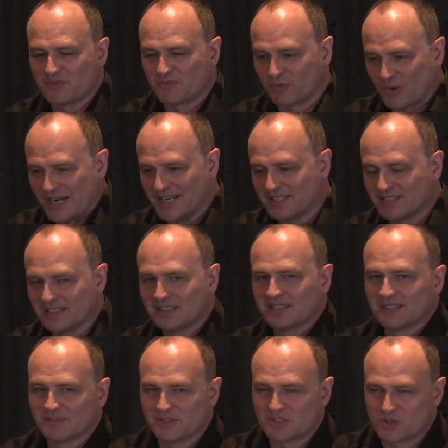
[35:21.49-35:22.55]
freight,
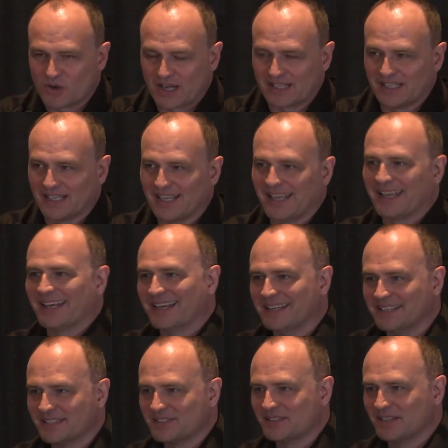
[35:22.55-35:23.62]
with trucking,
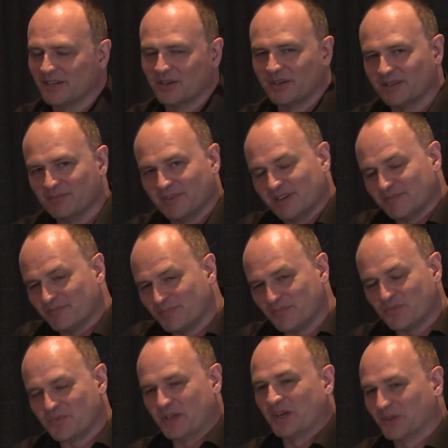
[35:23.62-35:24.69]
and it's and
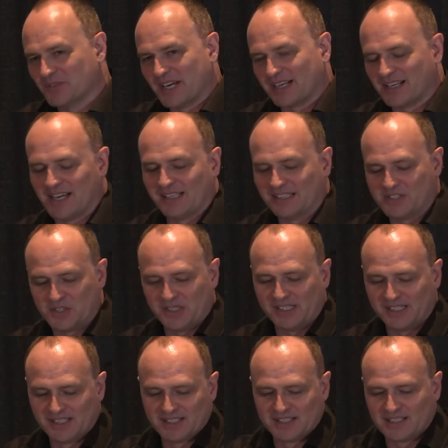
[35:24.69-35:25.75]
vehicle
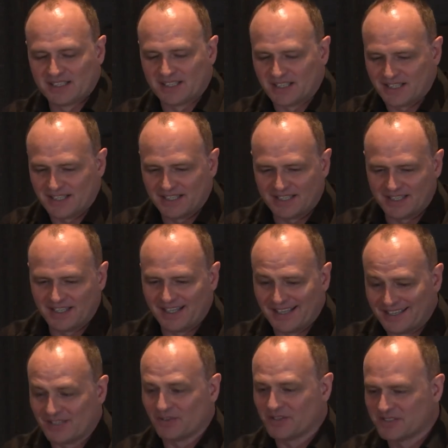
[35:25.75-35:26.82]
technology,
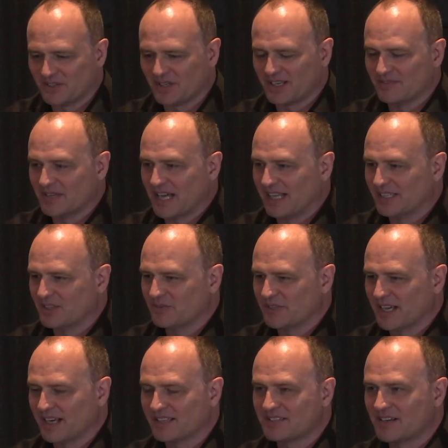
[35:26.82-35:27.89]
and you're in Silicon Valley, you've
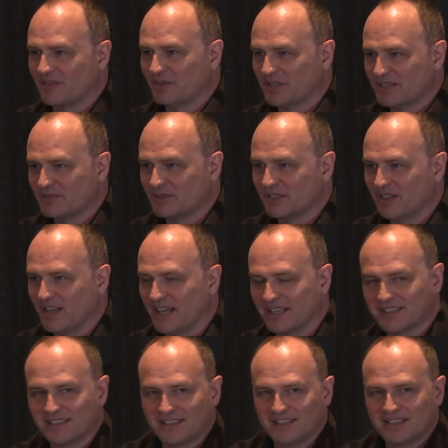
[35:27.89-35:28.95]
got several different
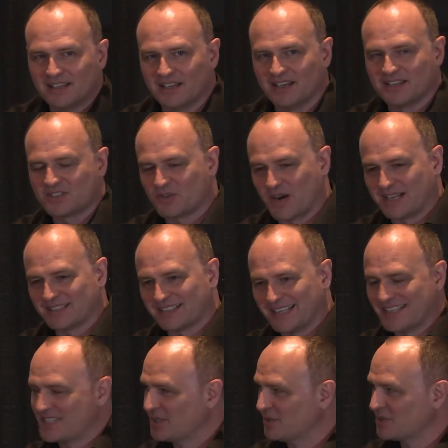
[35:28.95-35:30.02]
strikes
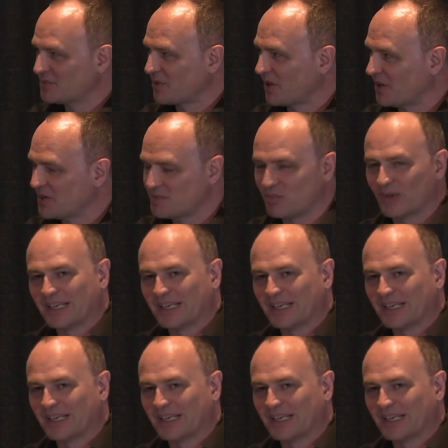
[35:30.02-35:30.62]
against you as far as